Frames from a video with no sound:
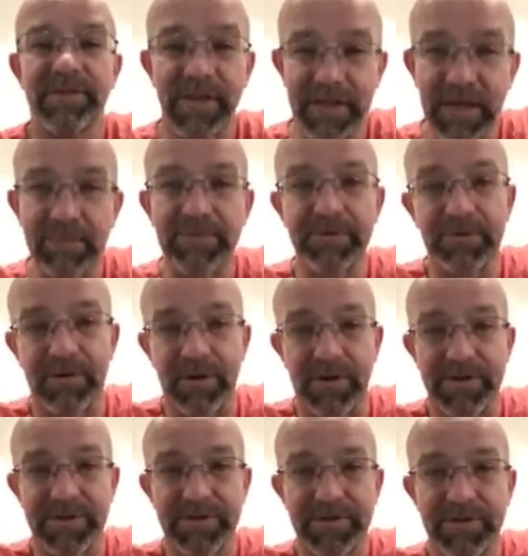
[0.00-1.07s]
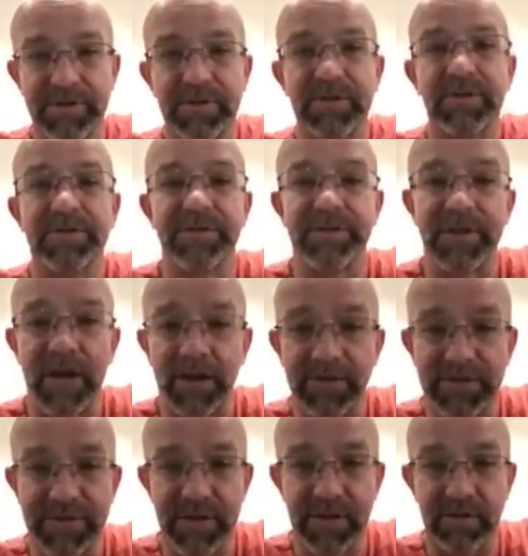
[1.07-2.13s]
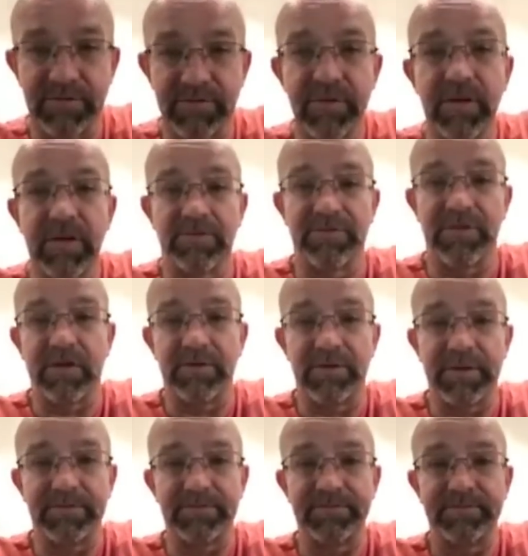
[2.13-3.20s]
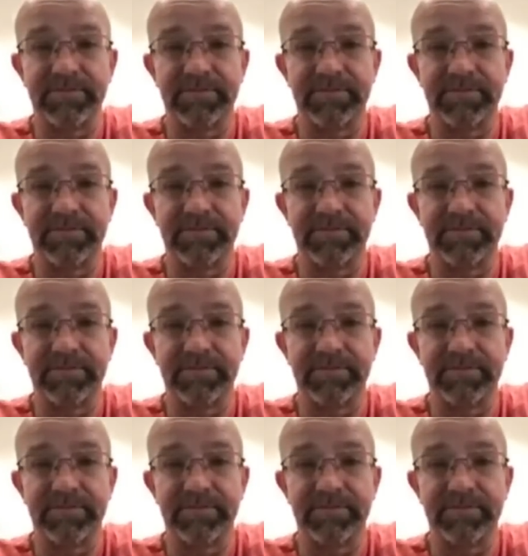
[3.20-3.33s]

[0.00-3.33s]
Take up the cross, deny yourself, and follow Him.